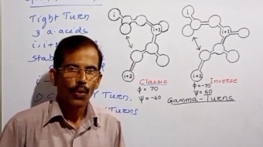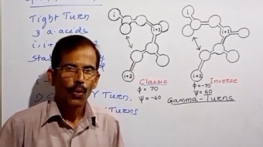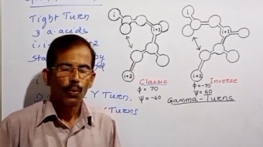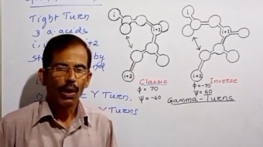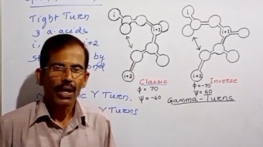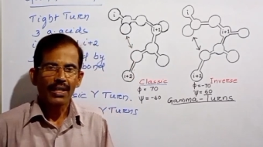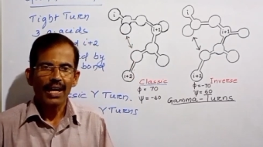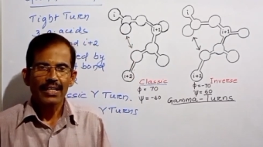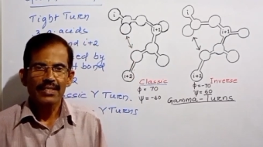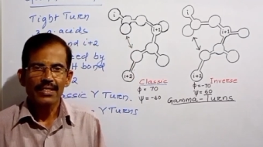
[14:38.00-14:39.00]
One
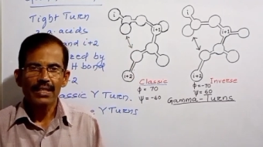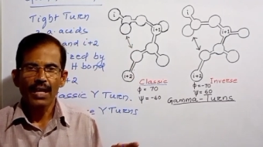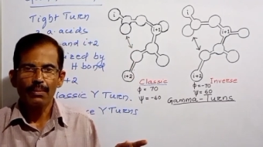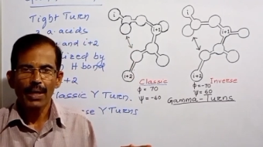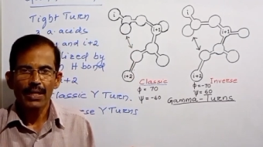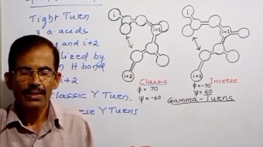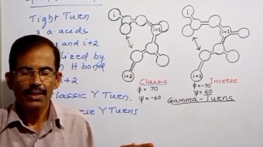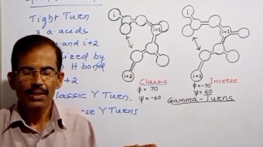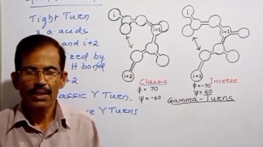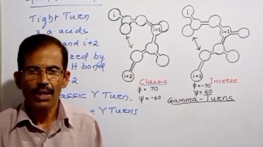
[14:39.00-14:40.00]
classic gamma
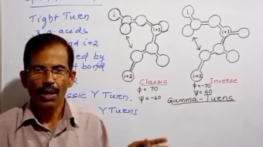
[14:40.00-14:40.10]
tone